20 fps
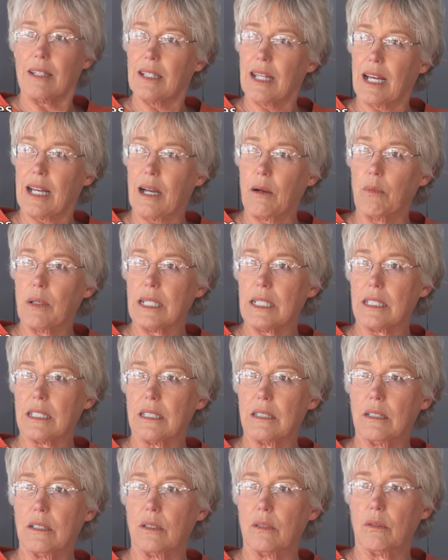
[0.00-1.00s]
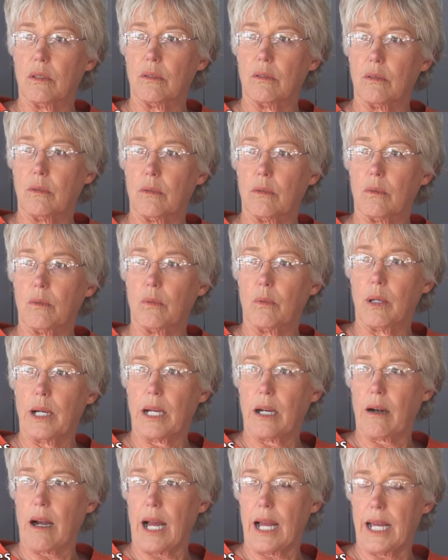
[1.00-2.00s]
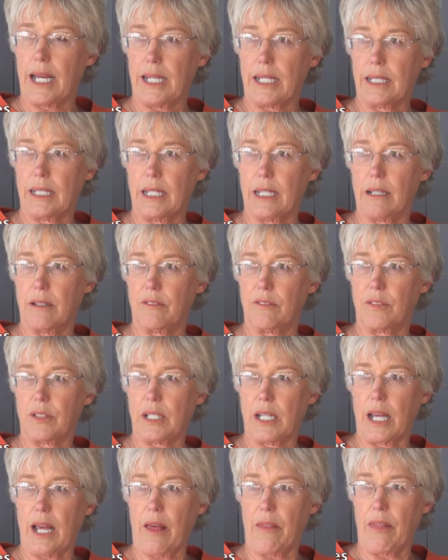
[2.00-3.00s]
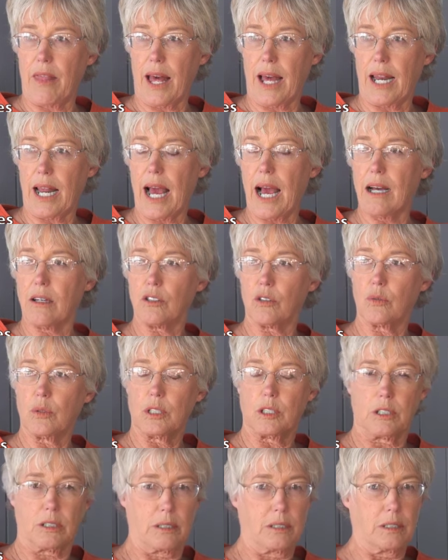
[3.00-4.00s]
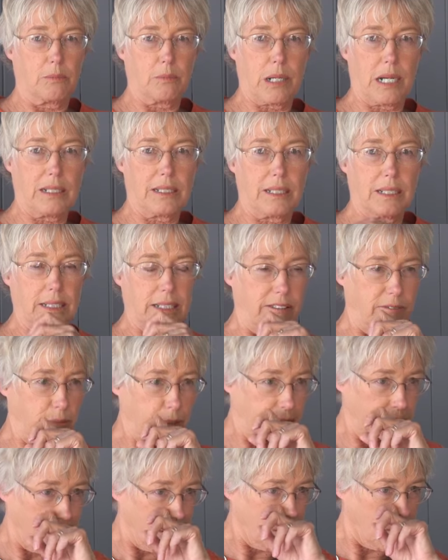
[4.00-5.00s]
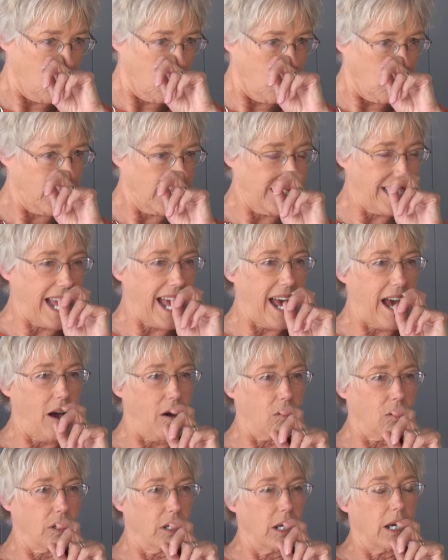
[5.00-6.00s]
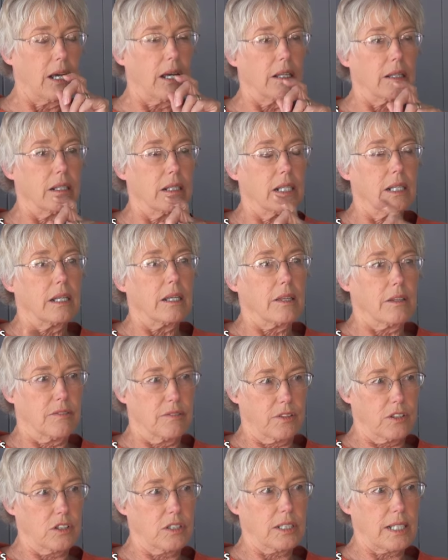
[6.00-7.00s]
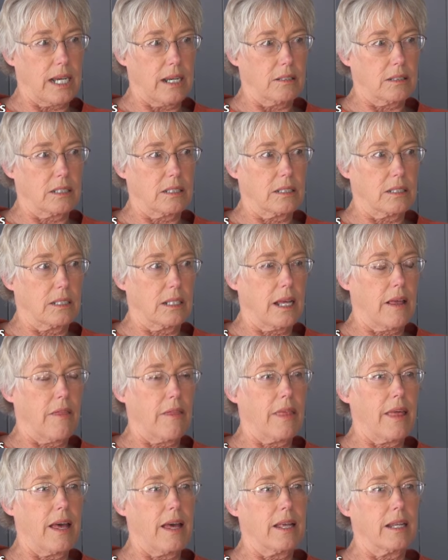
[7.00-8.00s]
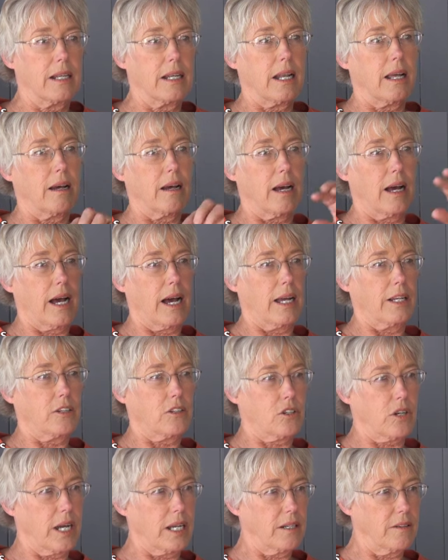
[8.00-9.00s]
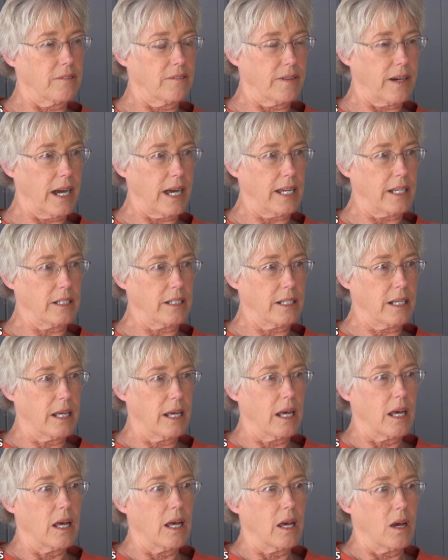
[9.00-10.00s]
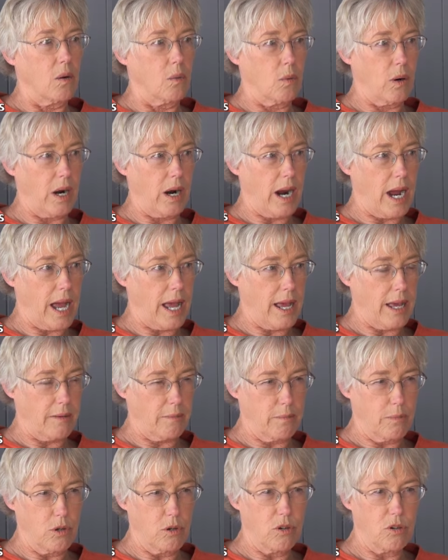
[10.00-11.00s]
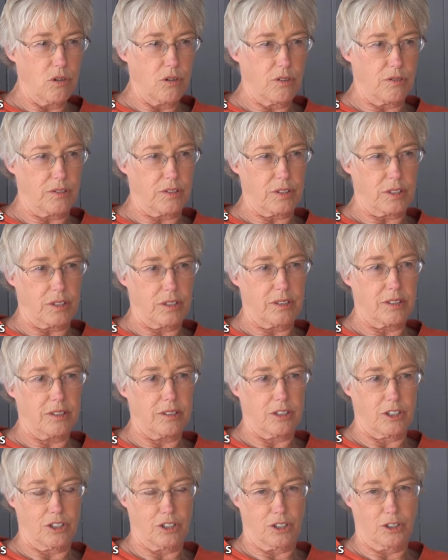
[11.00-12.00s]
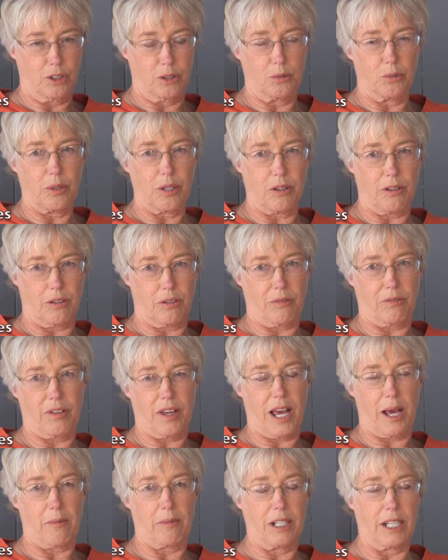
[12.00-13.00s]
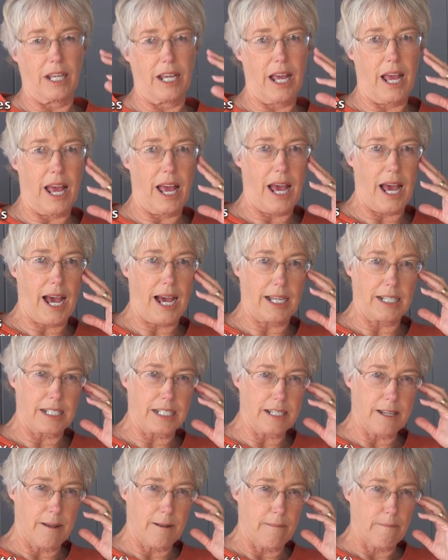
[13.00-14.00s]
like, I went to where I had lived, and that house was in the process of being torn down, the first house. And then I tried to find where I had moved to with the family, and